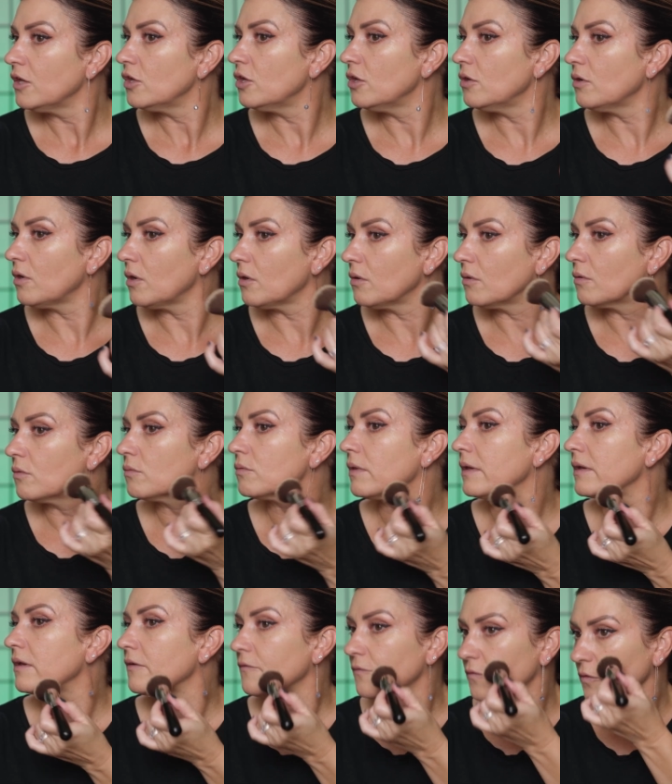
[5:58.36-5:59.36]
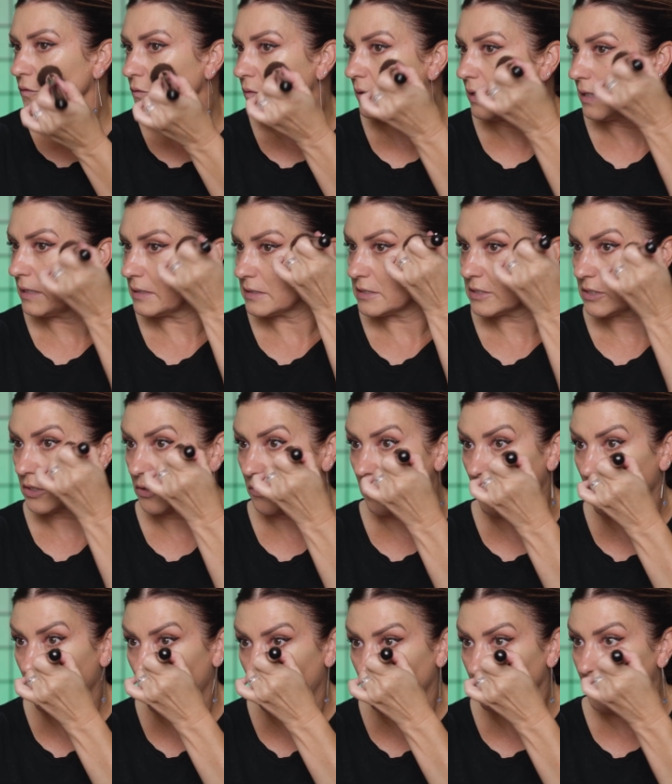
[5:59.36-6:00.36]
you know, like a few
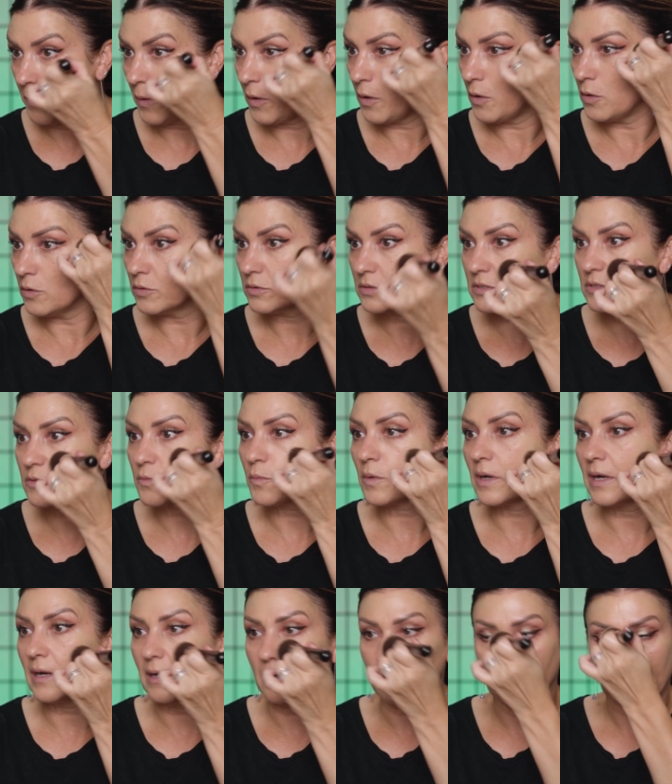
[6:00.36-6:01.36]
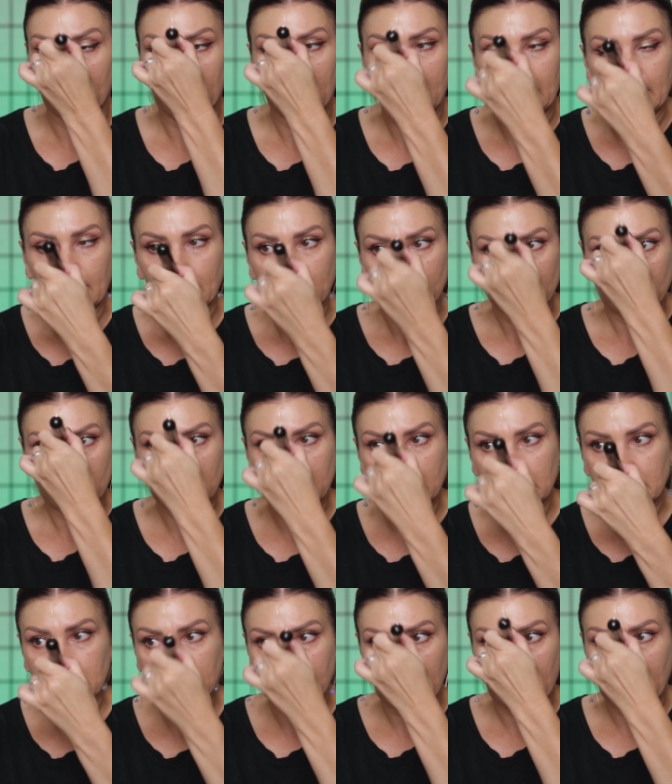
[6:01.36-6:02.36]
Instagram posts where she
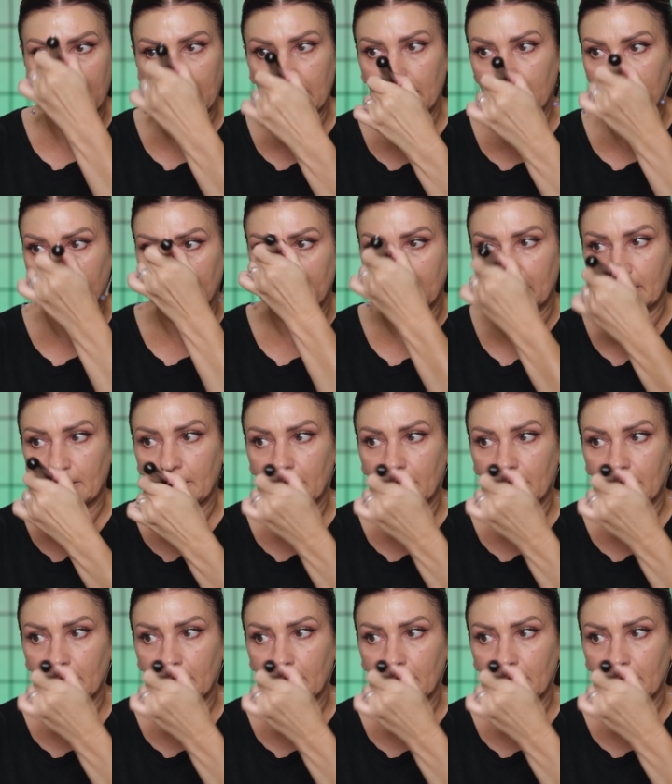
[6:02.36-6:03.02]
said,